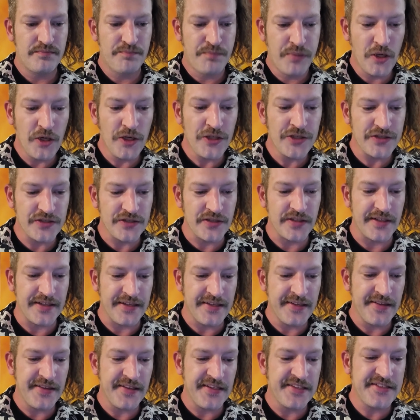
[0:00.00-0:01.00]

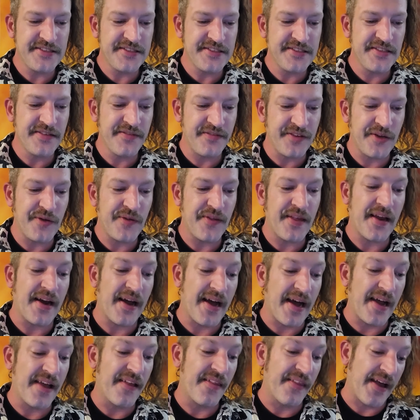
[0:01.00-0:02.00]
Personally, this is the view that
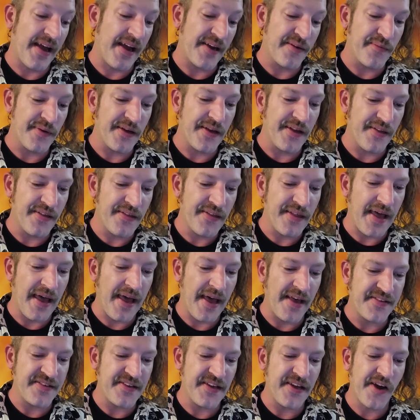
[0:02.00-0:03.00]
I align with,
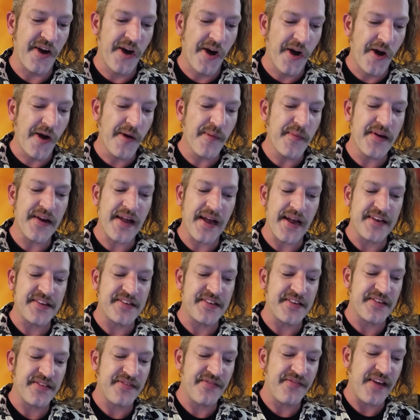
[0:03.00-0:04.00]
as it
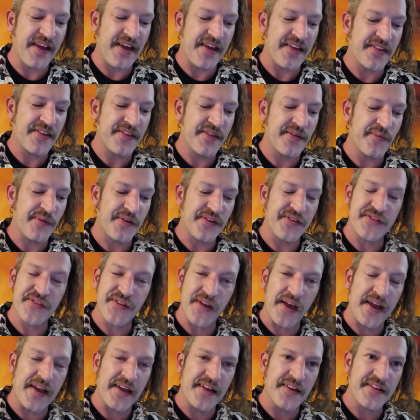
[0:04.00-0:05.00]
harmonizes faith with
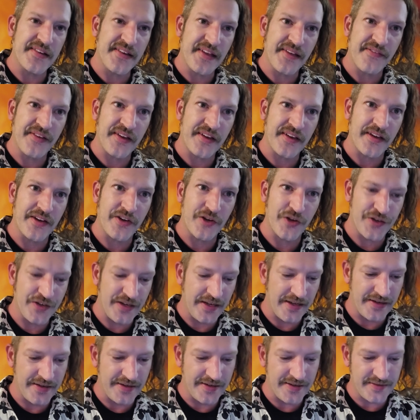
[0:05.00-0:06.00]
scientific
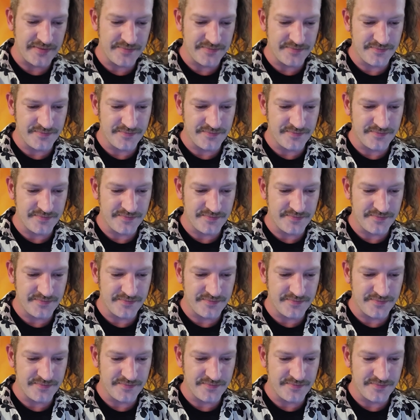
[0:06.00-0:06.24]
understanding.